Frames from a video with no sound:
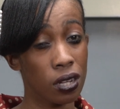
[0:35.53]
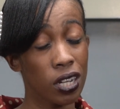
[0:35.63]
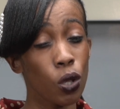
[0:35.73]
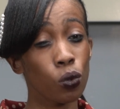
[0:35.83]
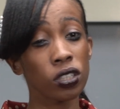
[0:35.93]

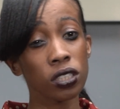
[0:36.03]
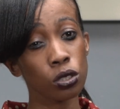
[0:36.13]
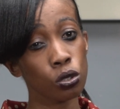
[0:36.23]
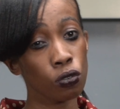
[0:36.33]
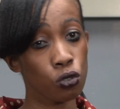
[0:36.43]
Now, this
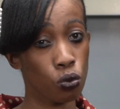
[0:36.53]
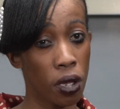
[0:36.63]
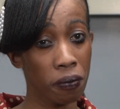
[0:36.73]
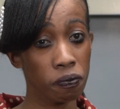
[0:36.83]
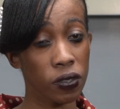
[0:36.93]

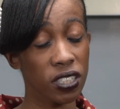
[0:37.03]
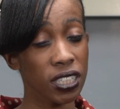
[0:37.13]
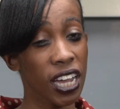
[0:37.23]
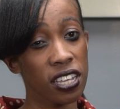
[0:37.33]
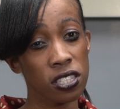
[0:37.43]
software
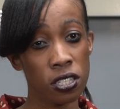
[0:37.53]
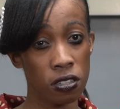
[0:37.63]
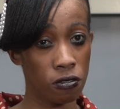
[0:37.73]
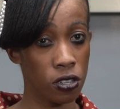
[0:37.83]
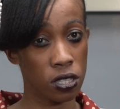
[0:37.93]
scans
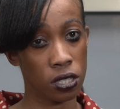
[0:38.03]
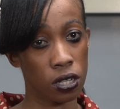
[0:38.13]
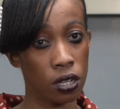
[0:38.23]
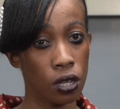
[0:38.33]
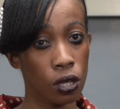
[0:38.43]
CVs.
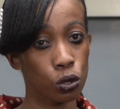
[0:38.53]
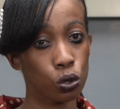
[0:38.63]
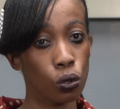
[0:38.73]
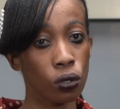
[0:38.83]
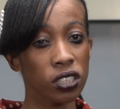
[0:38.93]

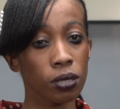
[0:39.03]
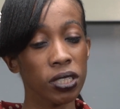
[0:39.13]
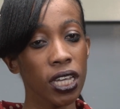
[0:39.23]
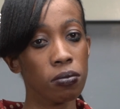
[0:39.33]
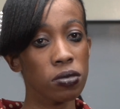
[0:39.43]
So
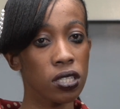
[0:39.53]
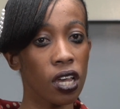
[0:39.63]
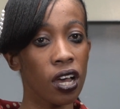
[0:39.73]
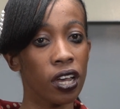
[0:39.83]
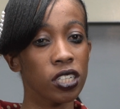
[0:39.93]
sometimes
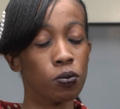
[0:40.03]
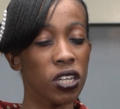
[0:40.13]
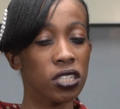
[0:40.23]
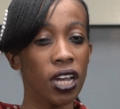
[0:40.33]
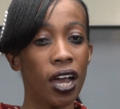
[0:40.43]
it
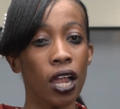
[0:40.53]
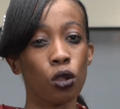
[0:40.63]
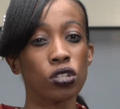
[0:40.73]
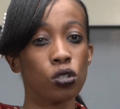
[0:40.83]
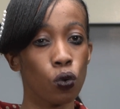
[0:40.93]
might take a
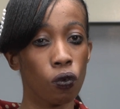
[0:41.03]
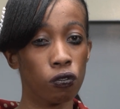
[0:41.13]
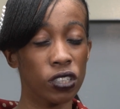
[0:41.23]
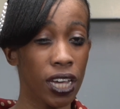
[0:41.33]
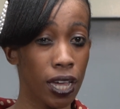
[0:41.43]
lot
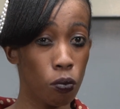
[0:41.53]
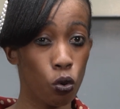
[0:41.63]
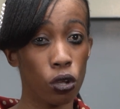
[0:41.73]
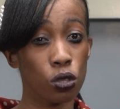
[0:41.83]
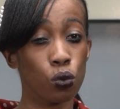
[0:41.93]
of time
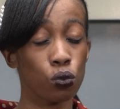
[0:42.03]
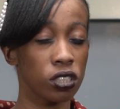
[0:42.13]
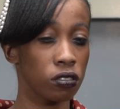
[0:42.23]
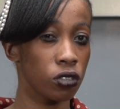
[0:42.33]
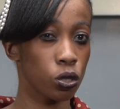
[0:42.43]
going through
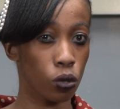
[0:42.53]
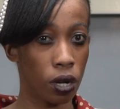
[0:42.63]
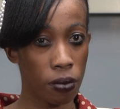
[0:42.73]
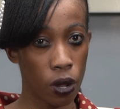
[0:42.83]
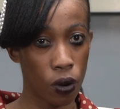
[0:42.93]
CVs
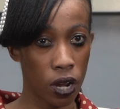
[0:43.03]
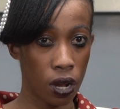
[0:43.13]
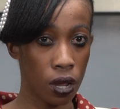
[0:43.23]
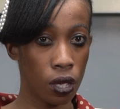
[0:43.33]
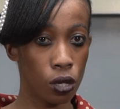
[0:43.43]
one by one.
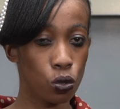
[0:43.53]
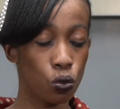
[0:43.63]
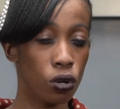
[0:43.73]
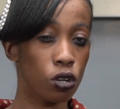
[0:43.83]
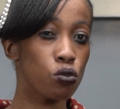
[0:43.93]

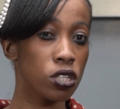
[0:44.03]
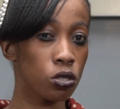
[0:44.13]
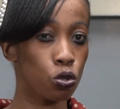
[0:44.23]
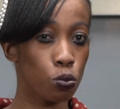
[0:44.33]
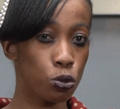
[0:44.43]
So
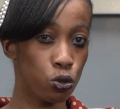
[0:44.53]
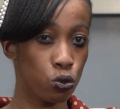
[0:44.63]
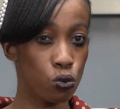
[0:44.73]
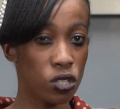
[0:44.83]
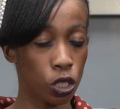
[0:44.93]
recruiters opt to
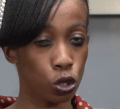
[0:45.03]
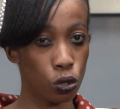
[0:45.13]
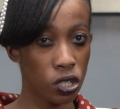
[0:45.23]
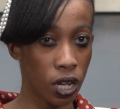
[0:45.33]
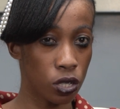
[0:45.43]
use a
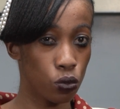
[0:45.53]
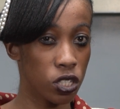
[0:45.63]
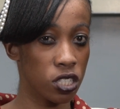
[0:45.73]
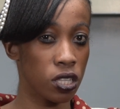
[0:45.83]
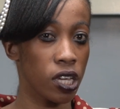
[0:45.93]
shortcut,
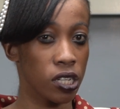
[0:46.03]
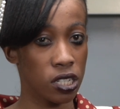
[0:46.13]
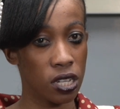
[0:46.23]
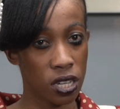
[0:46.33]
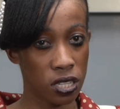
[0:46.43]
which is the
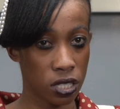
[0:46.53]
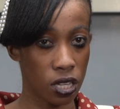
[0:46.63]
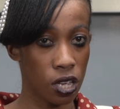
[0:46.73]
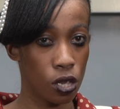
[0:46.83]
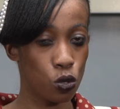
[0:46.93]
ATS.
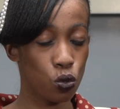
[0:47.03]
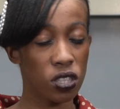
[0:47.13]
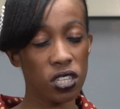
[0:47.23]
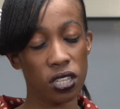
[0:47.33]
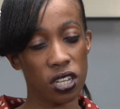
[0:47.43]
So
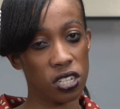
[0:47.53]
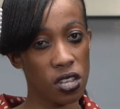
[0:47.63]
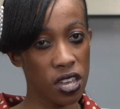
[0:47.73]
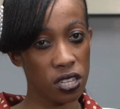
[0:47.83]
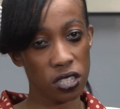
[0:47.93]
this
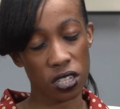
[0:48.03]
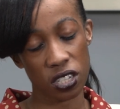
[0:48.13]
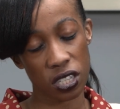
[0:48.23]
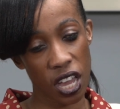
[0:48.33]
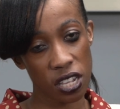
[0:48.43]
ATS, it
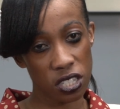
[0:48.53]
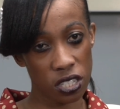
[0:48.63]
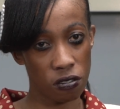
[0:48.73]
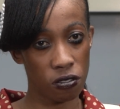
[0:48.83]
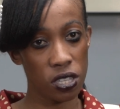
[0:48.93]
scans
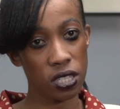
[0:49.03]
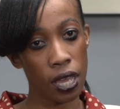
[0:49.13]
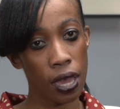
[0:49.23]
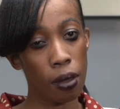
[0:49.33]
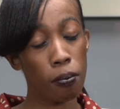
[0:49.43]
CVs,
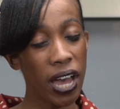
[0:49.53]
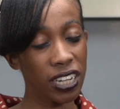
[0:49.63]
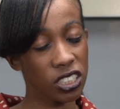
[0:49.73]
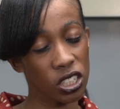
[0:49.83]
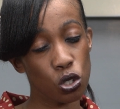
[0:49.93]

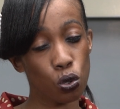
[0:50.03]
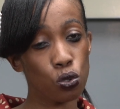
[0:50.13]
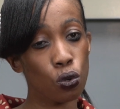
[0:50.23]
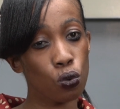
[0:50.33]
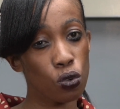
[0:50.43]
but it
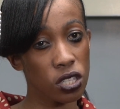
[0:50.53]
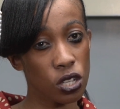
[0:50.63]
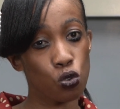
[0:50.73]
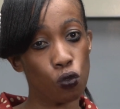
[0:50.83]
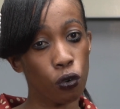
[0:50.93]
also looks
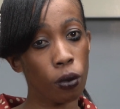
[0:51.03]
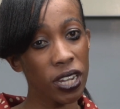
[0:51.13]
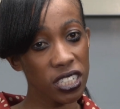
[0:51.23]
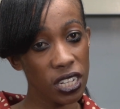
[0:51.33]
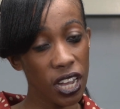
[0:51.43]
into
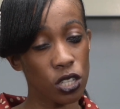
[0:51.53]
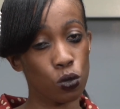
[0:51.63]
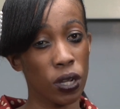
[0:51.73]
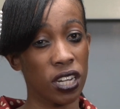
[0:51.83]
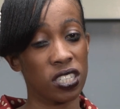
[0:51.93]
formatting as
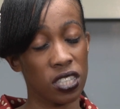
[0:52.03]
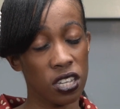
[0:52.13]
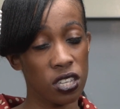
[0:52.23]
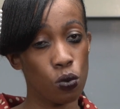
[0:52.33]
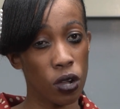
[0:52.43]
well as the
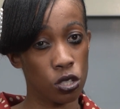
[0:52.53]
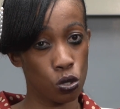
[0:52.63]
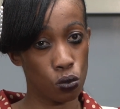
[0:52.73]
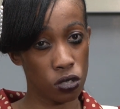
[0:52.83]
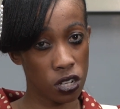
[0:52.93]
keywords
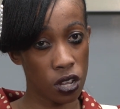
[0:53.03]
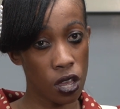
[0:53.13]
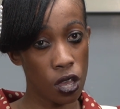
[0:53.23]
used.